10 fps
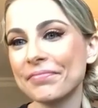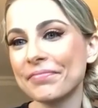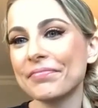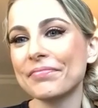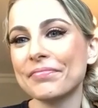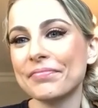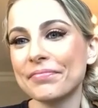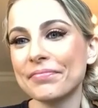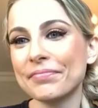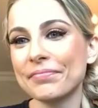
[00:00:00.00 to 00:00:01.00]

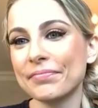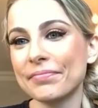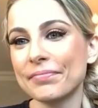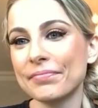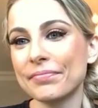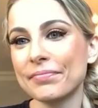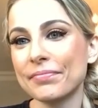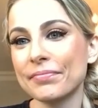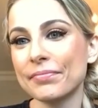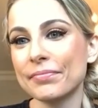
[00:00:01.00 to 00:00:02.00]

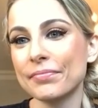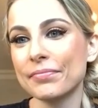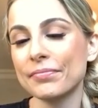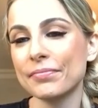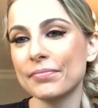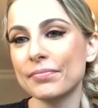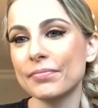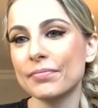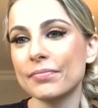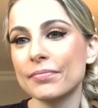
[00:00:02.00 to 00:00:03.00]

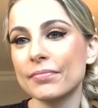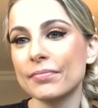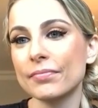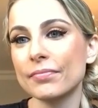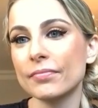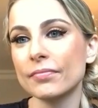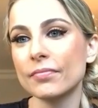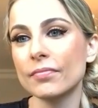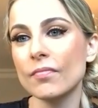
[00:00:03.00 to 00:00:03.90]
The person shown says nothing.